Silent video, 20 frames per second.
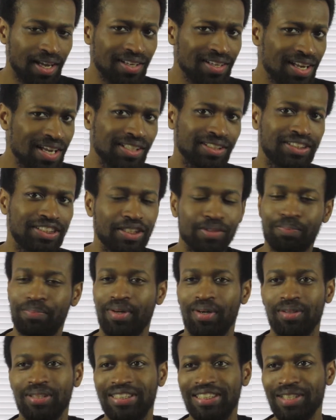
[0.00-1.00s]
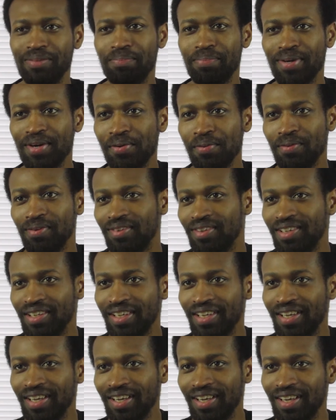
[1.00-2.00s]
I like Shippo. Shippo,
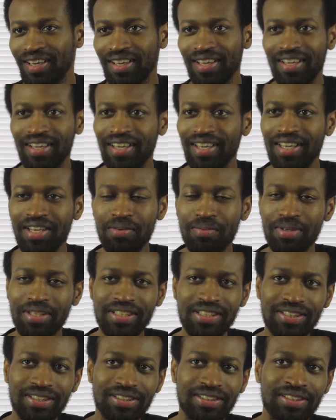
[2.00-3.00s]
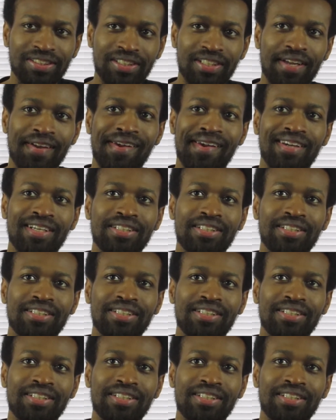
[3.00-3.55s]
he was